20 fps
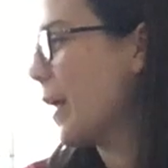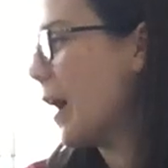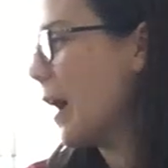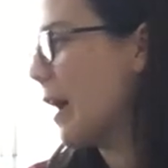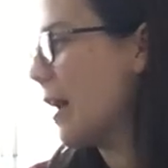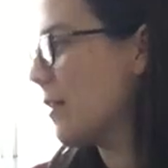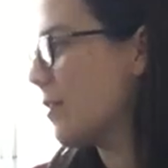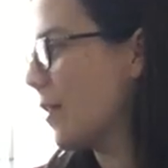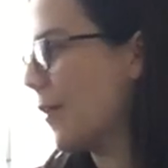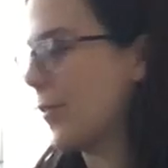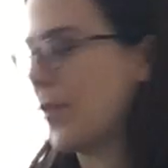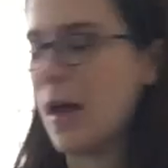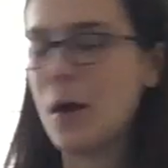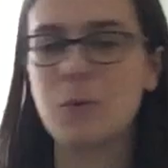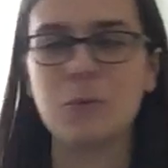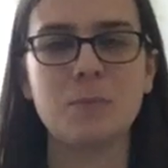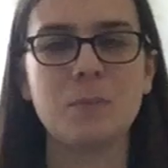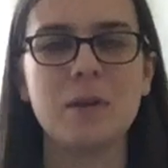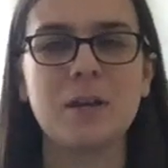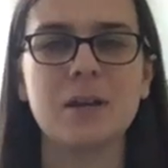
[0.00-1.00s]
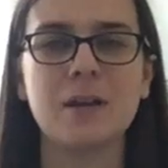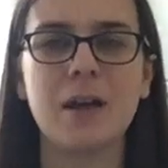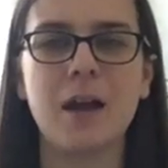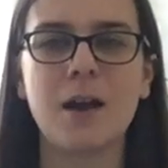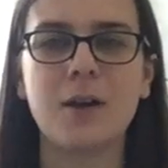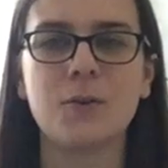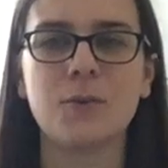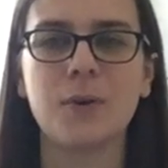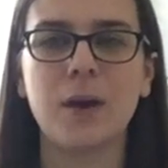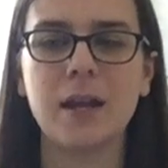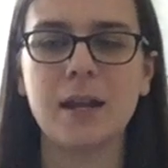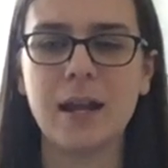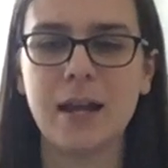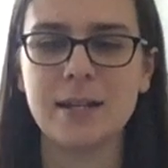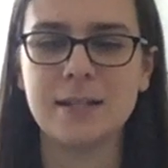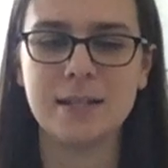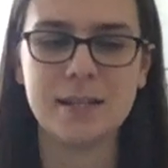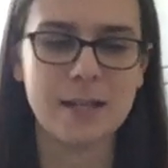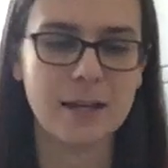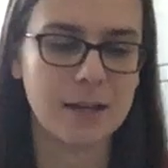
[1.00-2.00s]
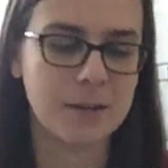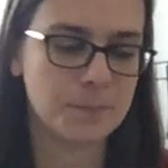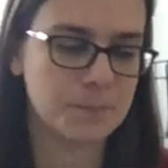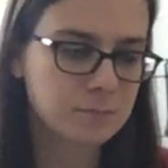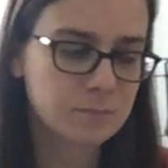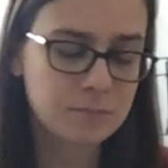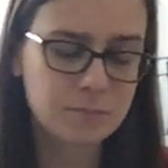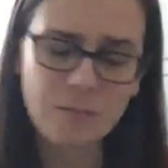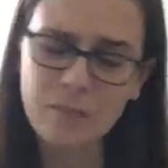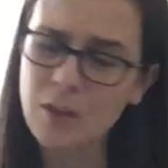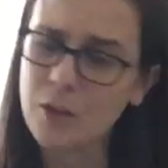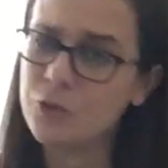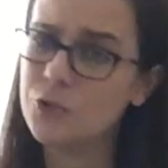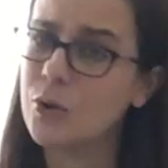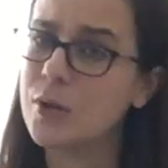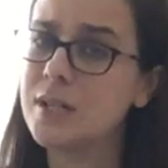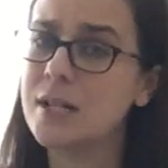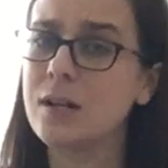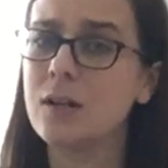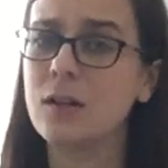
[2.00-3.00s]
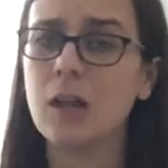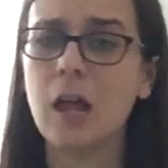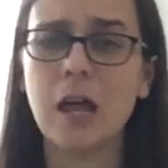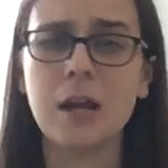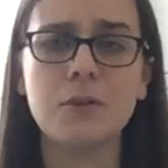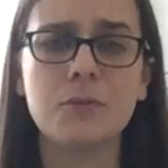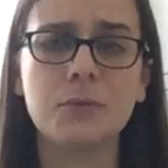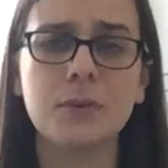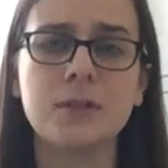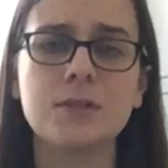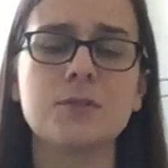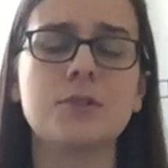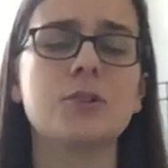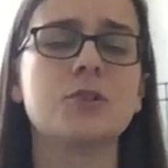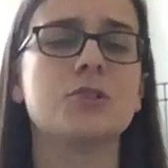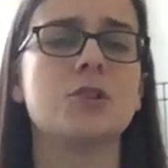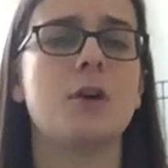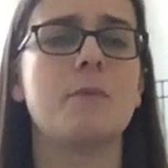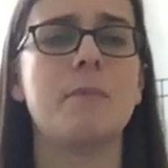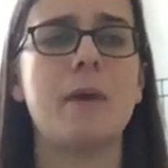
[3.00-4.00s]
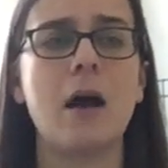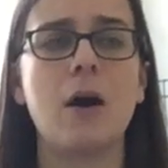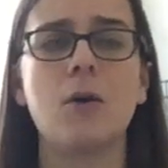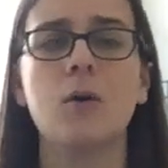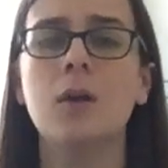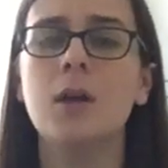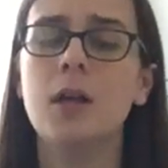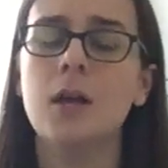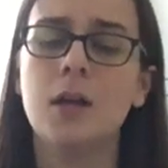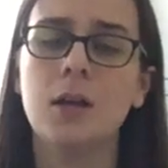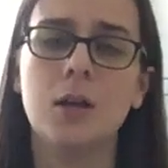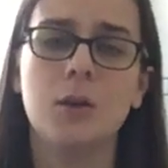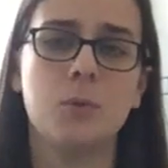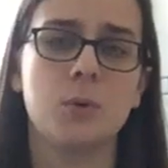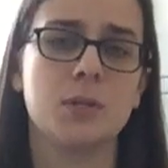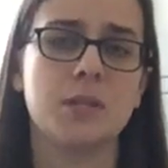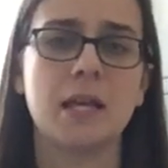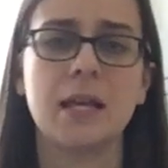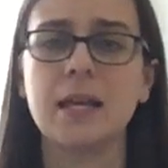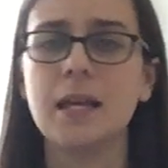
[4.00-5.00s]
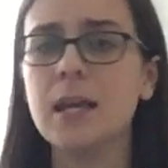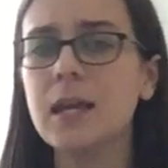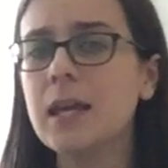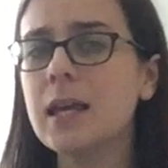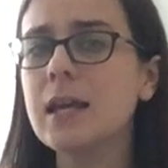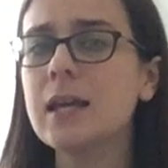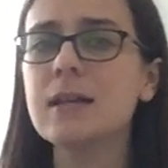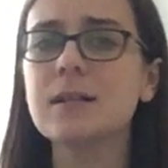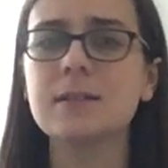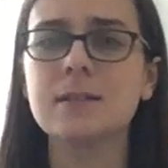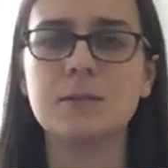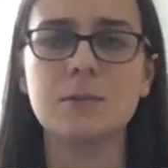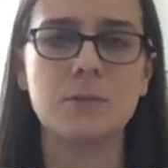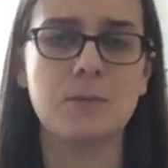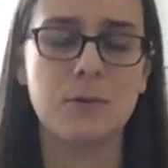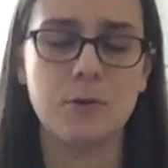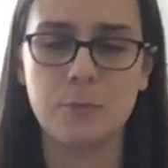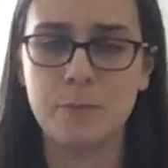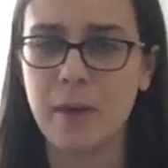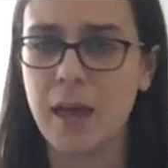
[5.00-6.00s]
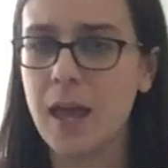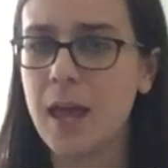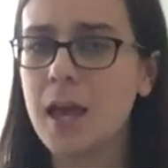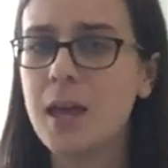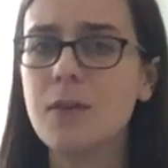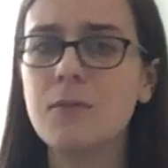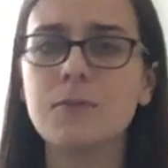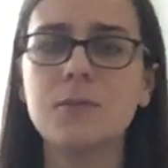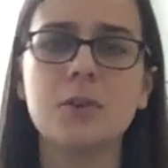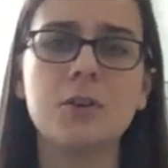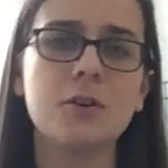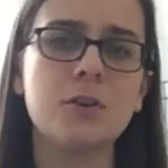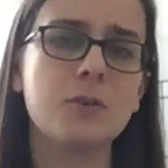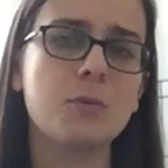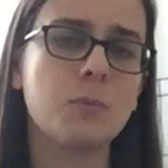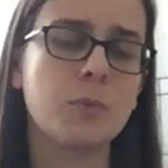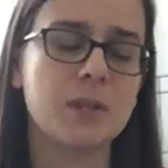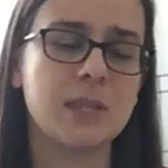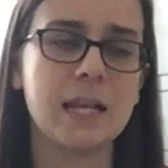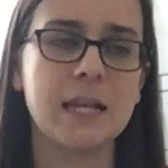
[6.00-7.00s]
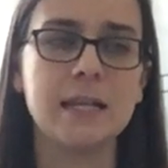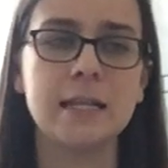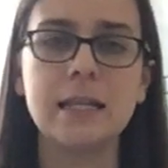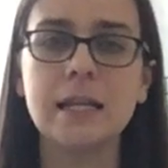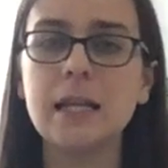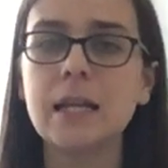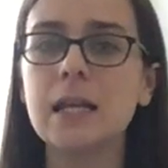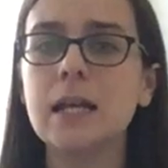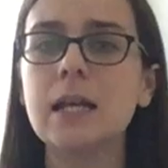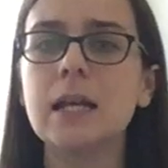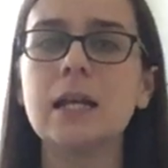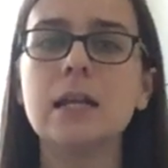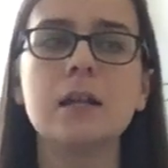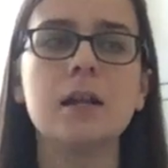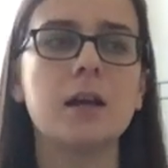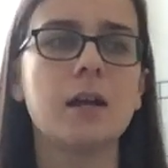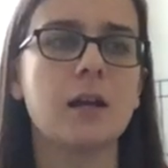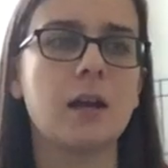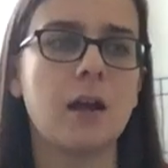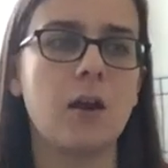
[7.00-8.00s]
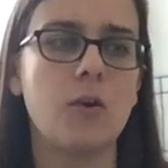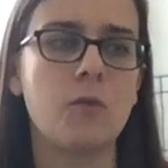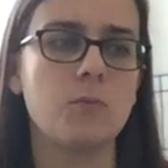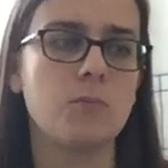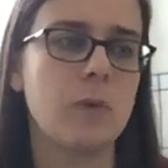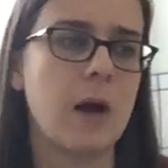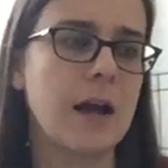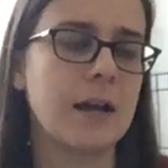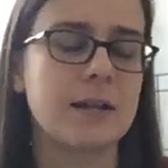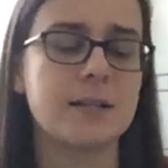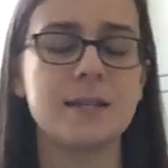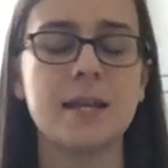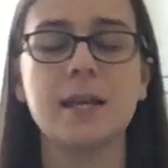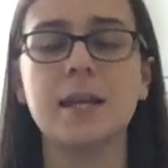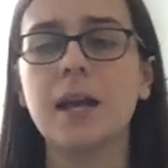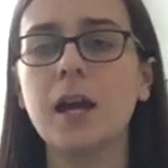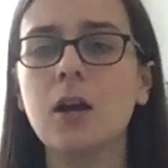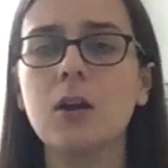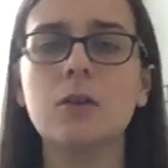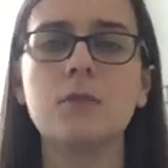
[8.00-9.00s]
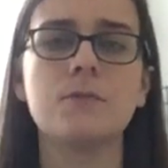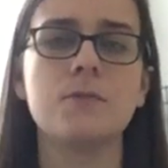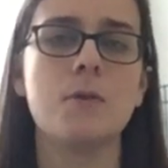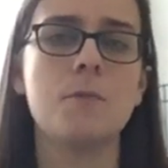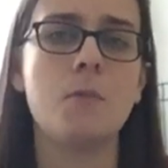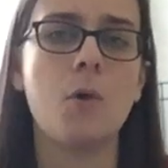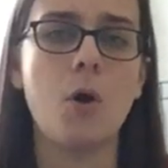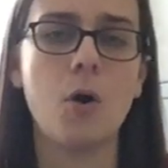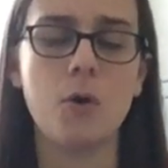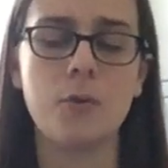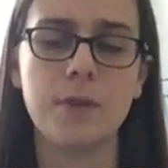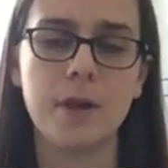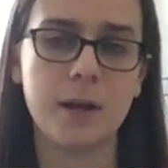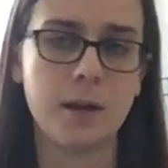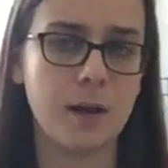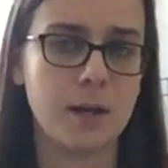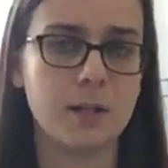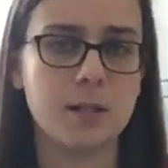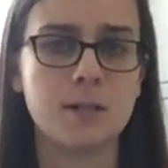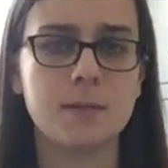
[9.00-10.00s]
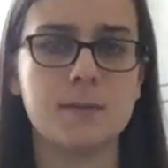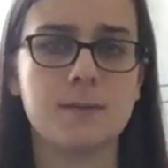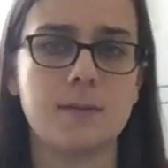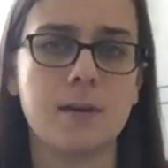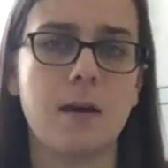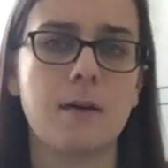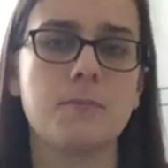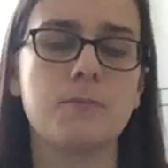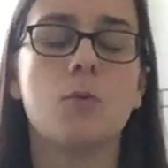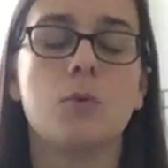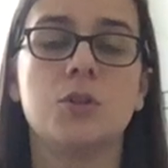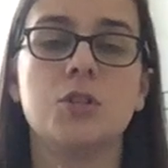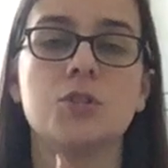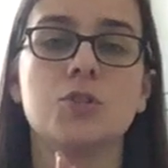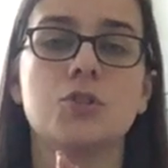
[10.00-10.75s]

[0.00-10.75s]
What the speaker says: I thought that would be a great idea. So I did a lot of research about what they eat, their behavior, what they need, how to take care of them, all that kind of stuff, which is